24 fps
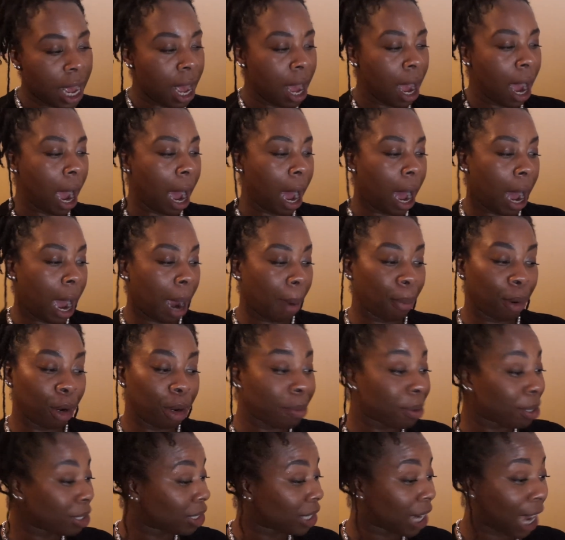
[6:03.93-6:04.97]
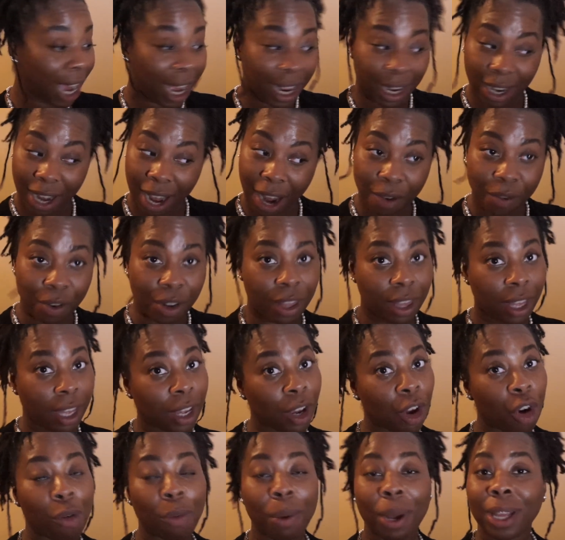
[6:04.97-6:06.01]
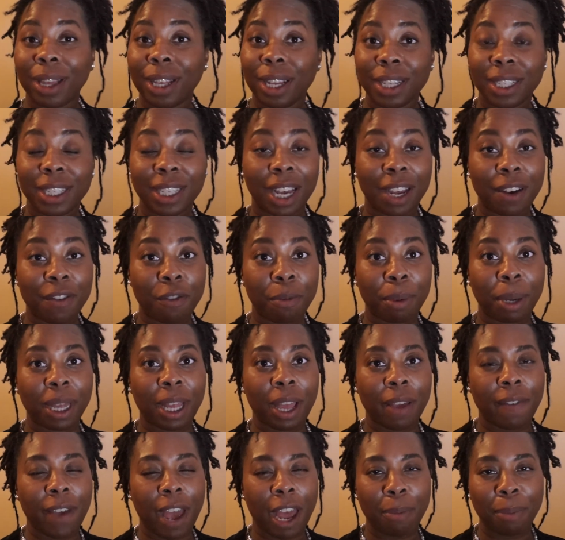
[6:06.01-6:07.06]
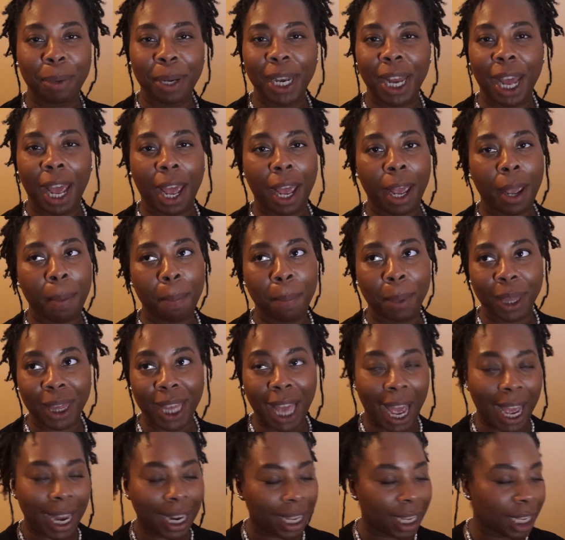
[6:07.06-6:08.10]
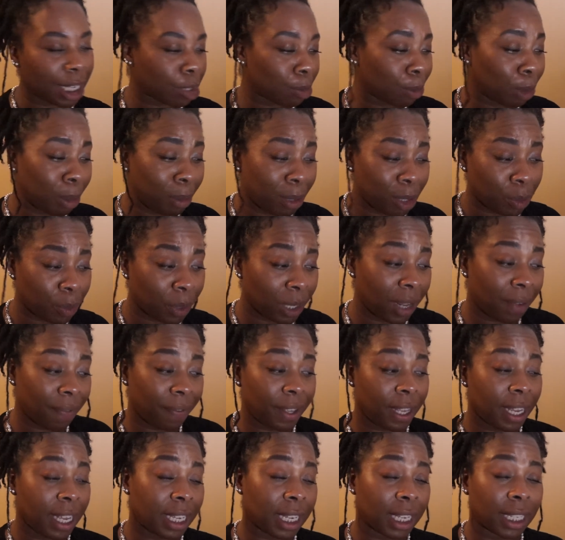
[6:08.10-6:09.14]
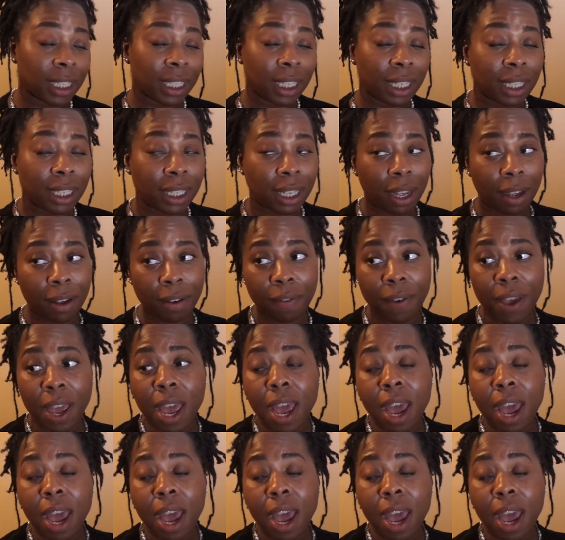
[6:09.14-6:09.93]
Uh, I pretty much got everything on my list done for my life admin day, but that is pretty much what it, it consists of.